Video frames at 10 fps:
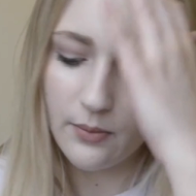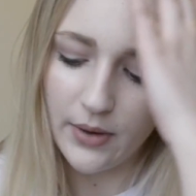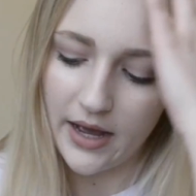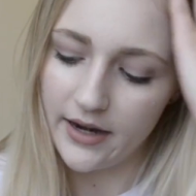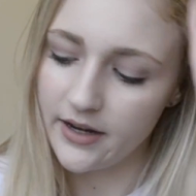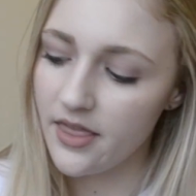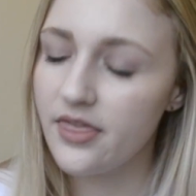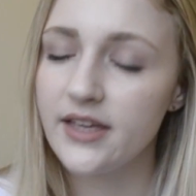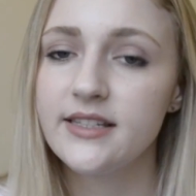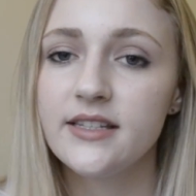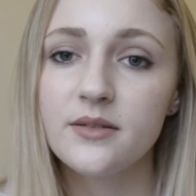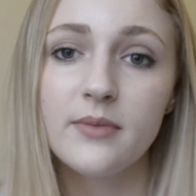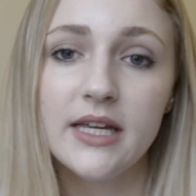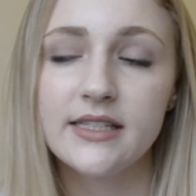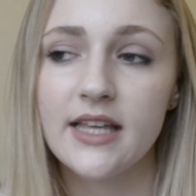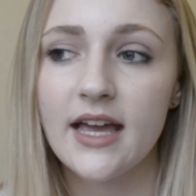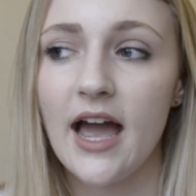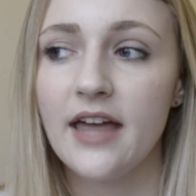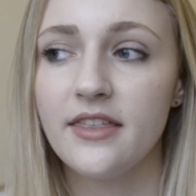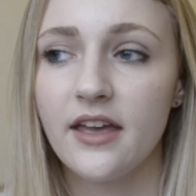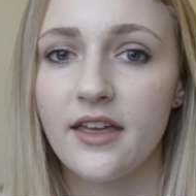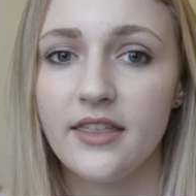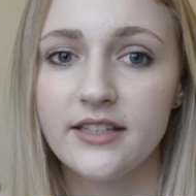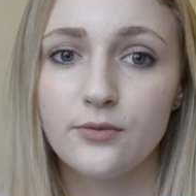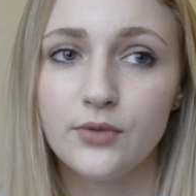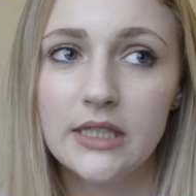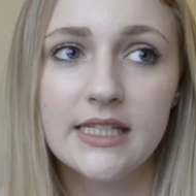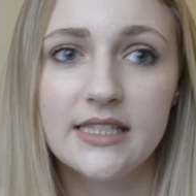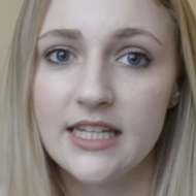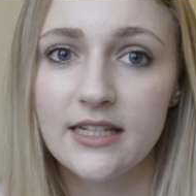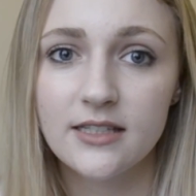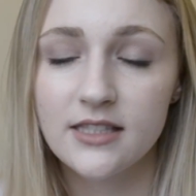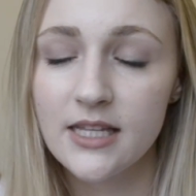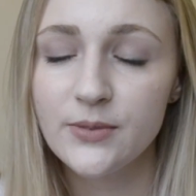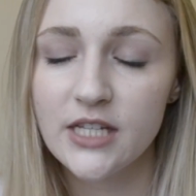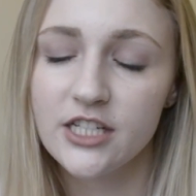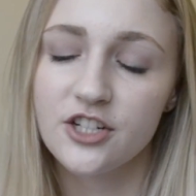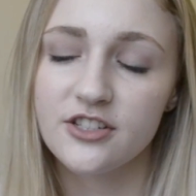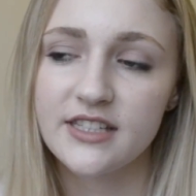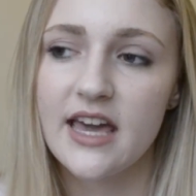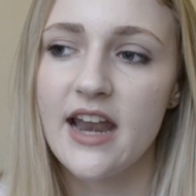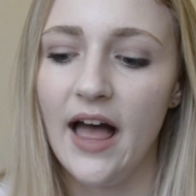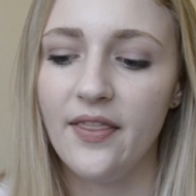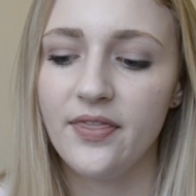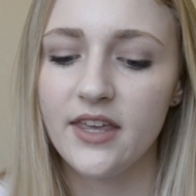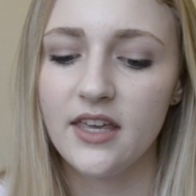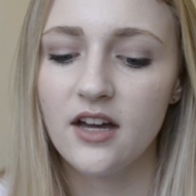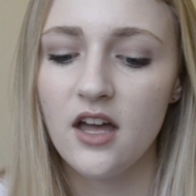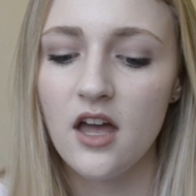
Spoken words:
But this is amazing. I think this really seeps into your skin, and the